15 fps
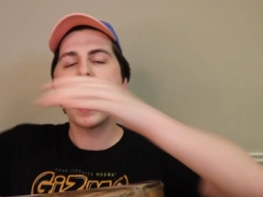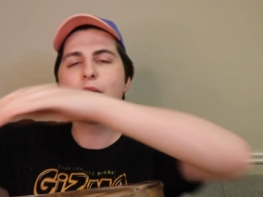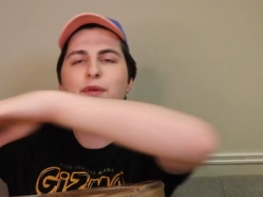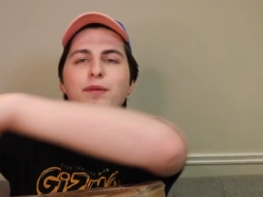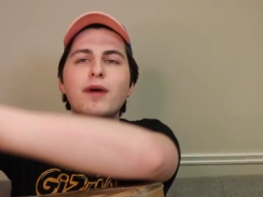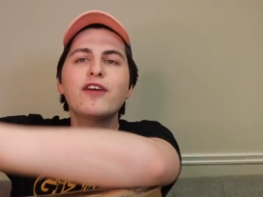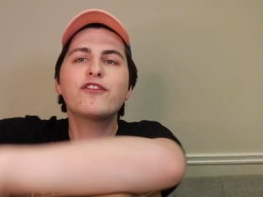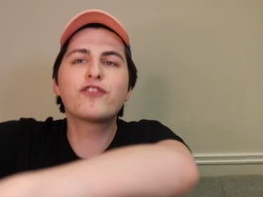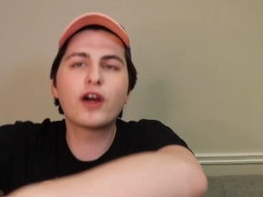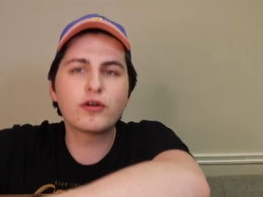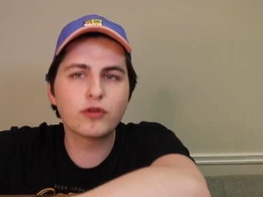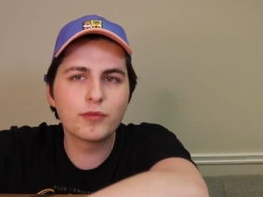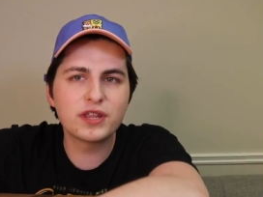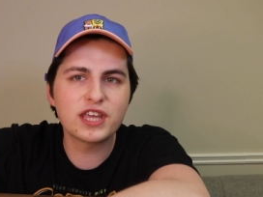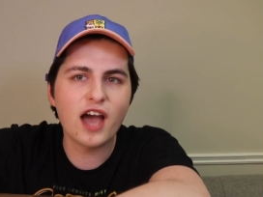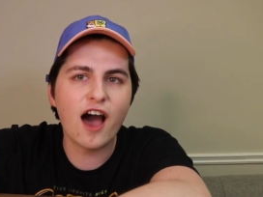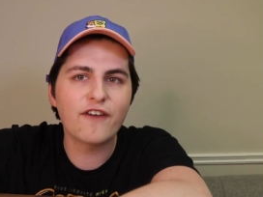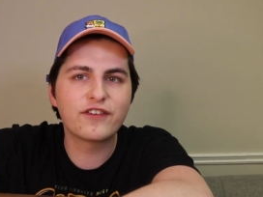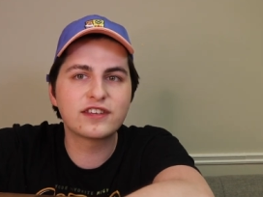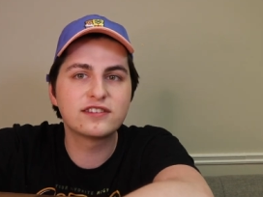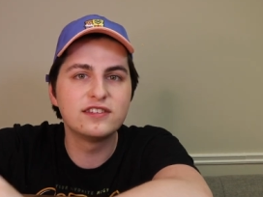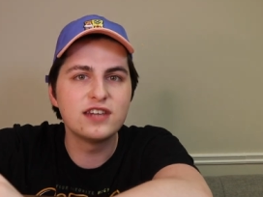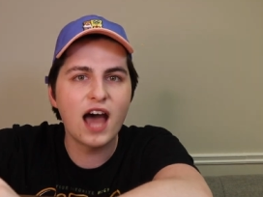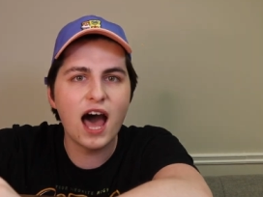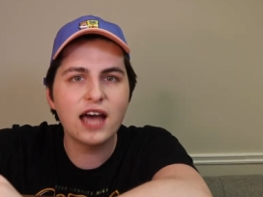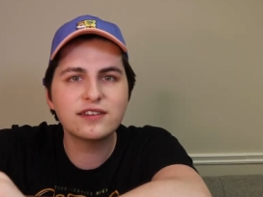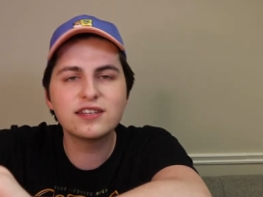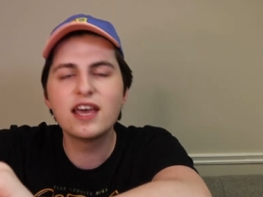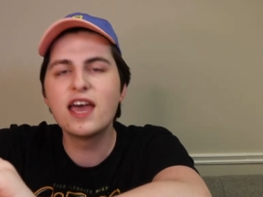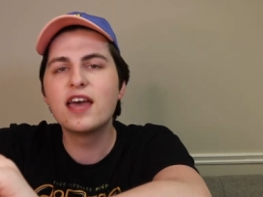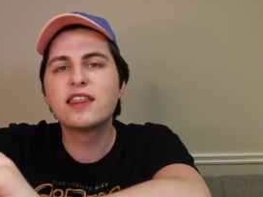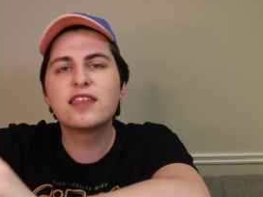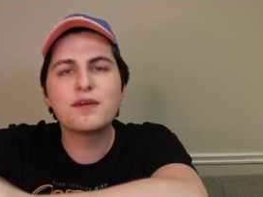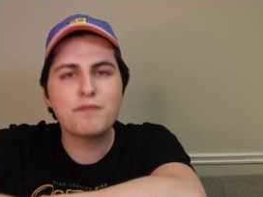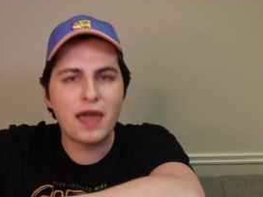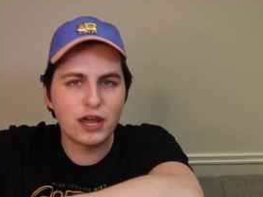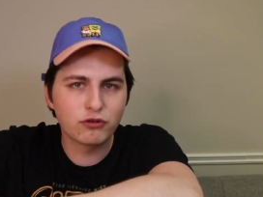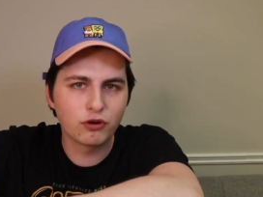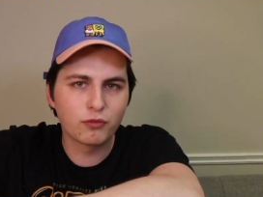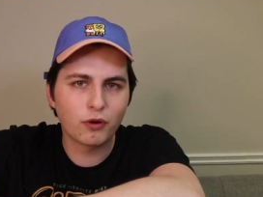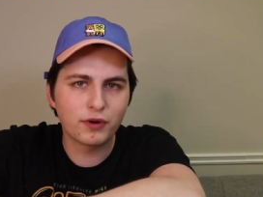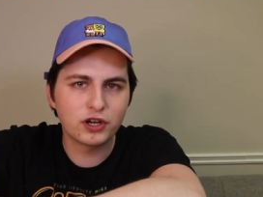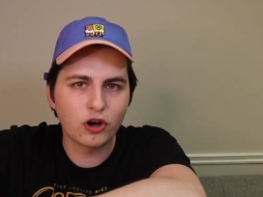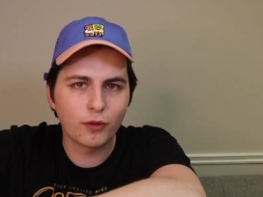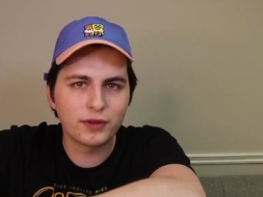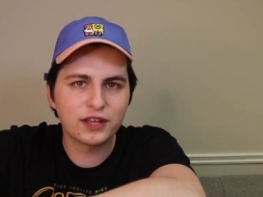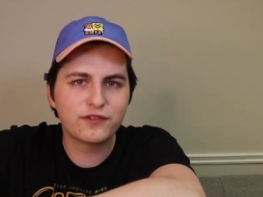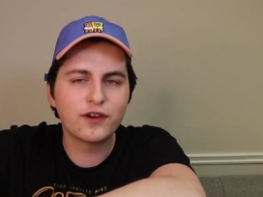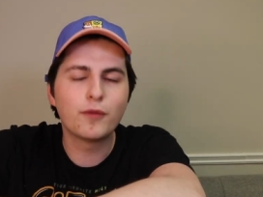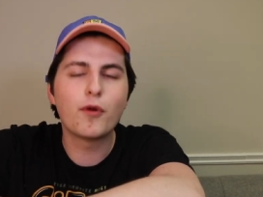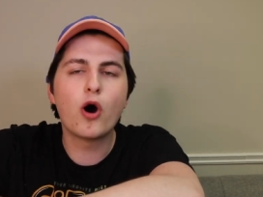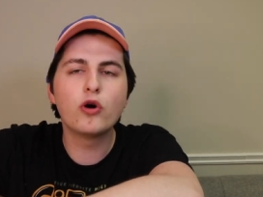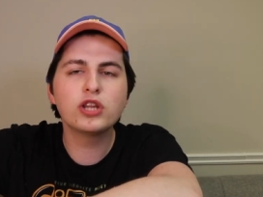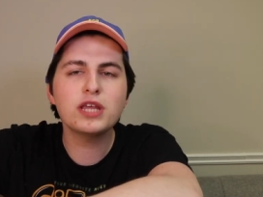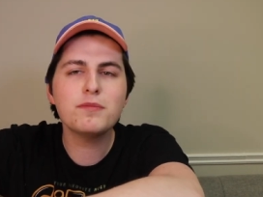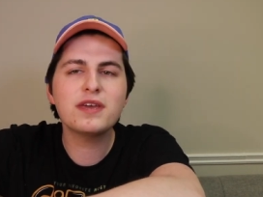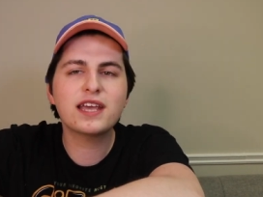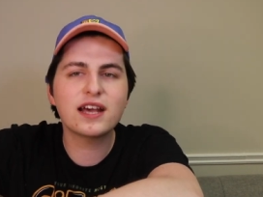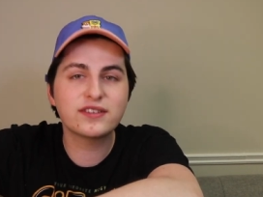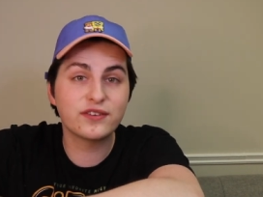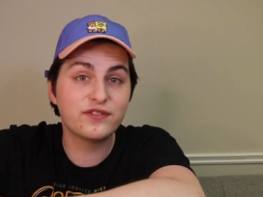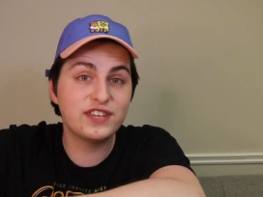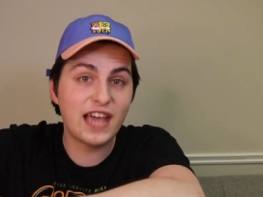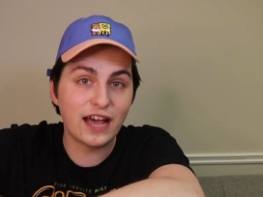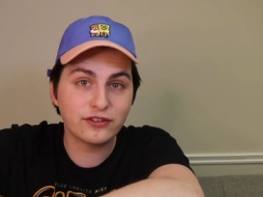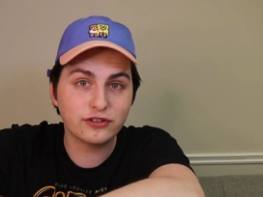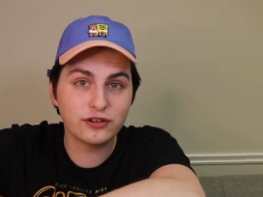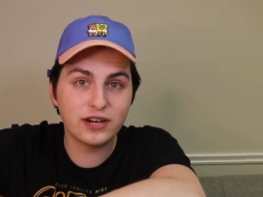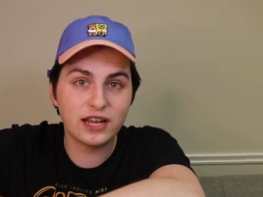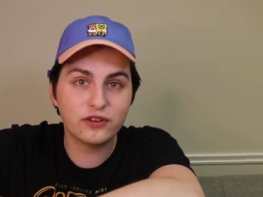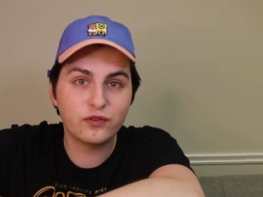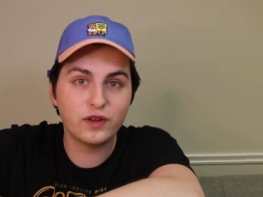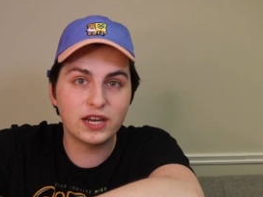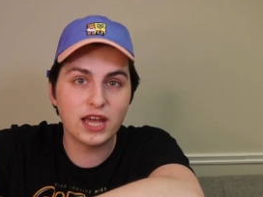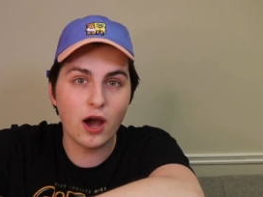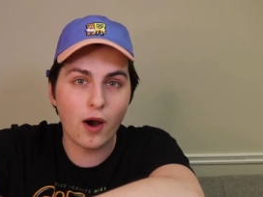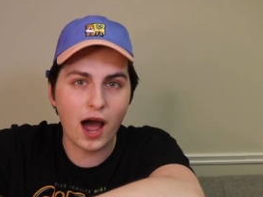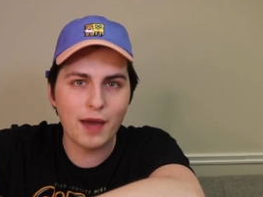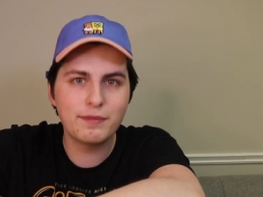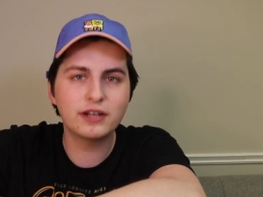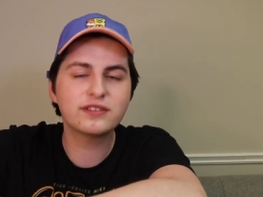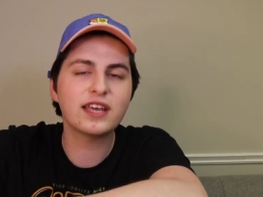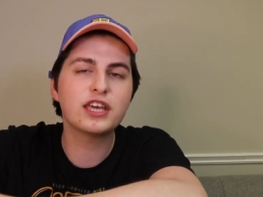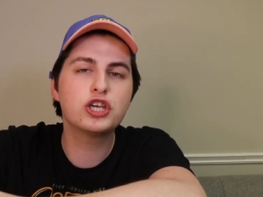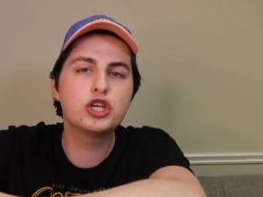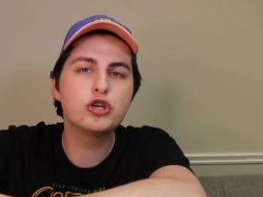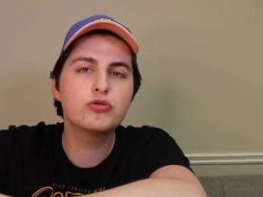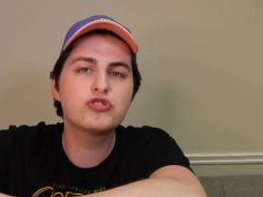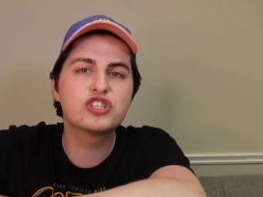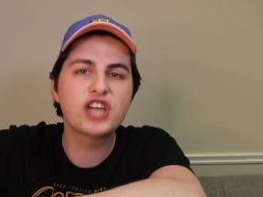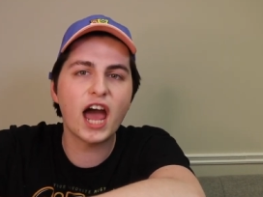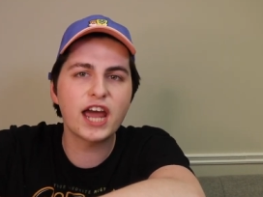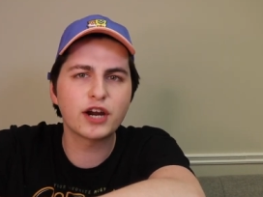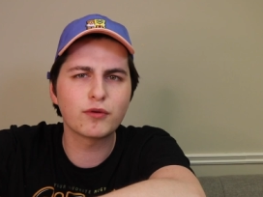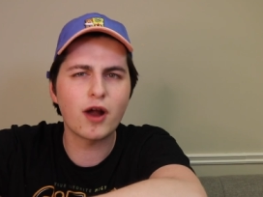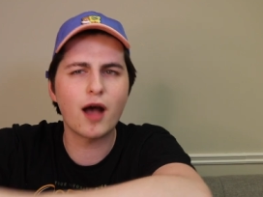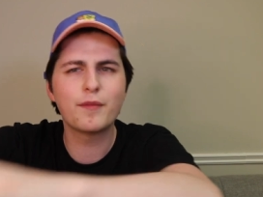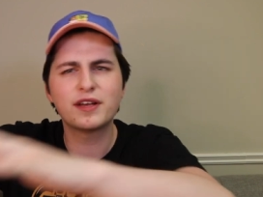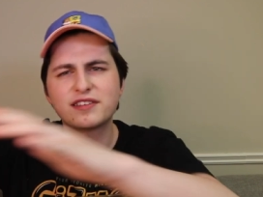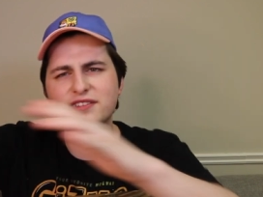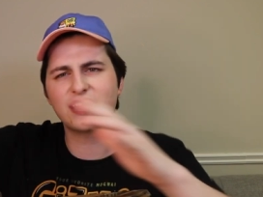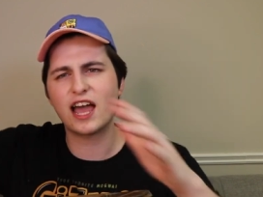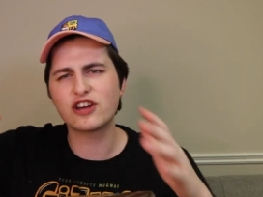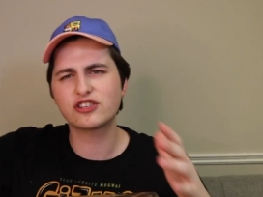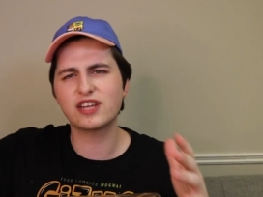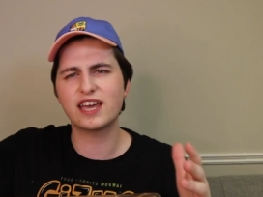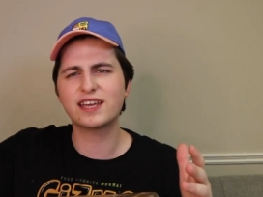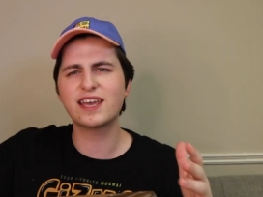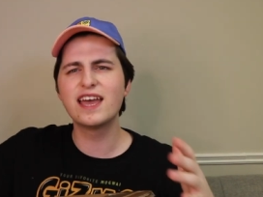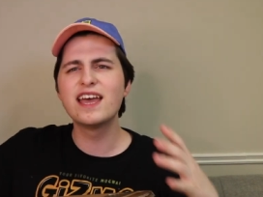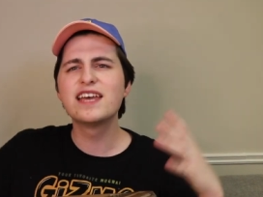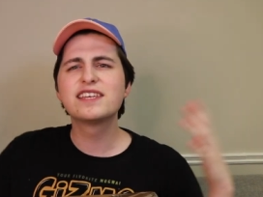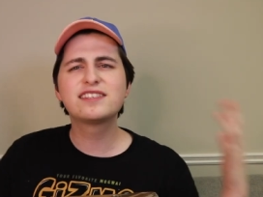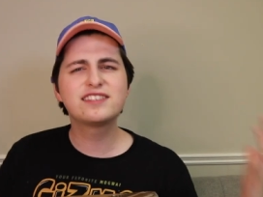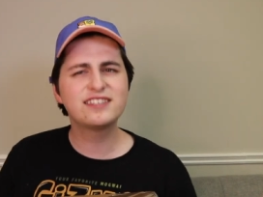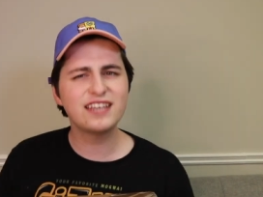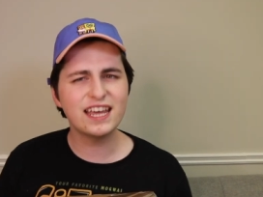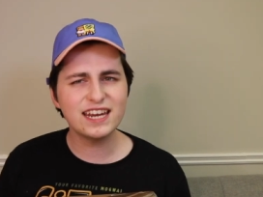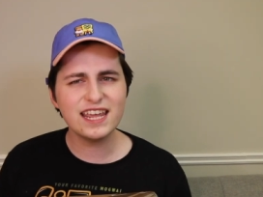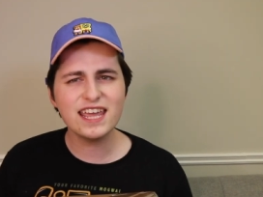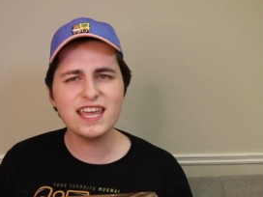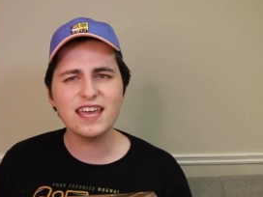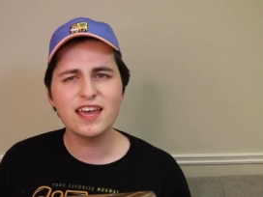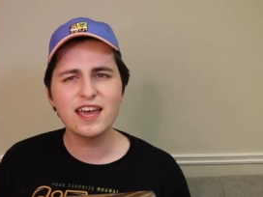I'm in my front room of the office, not the main room where we normally film. Only because of yesterday's video, I built a huge diorama slash like city